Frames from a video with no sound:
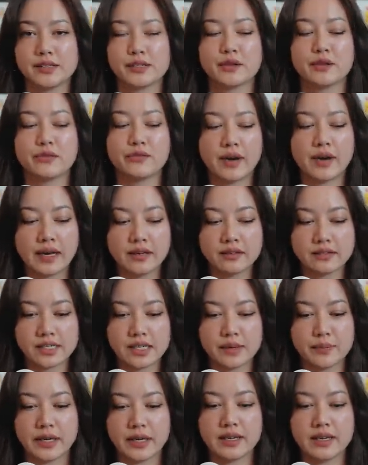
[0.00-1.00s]
So the final
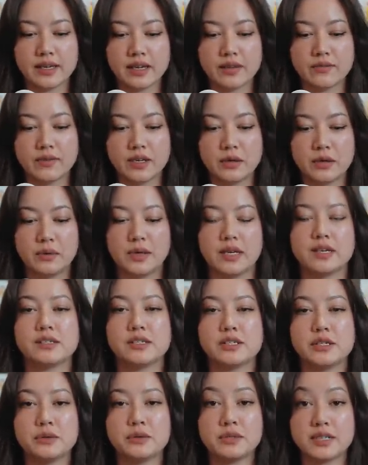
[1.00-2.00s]
tip I can give you
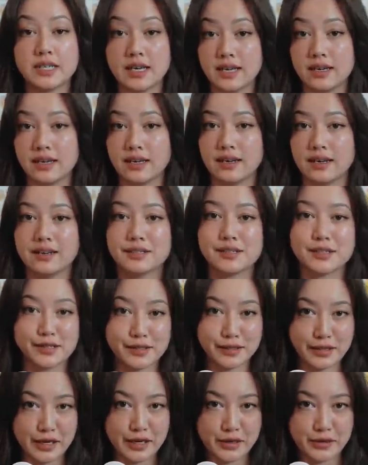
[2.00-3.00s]
is to take it
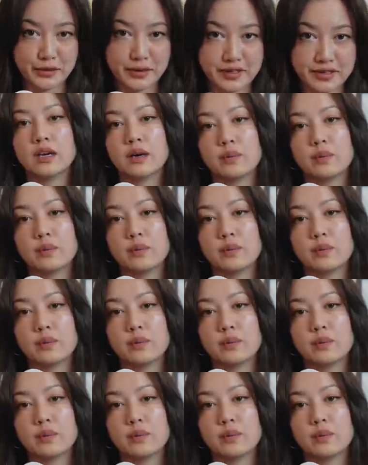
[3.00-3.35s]
slow.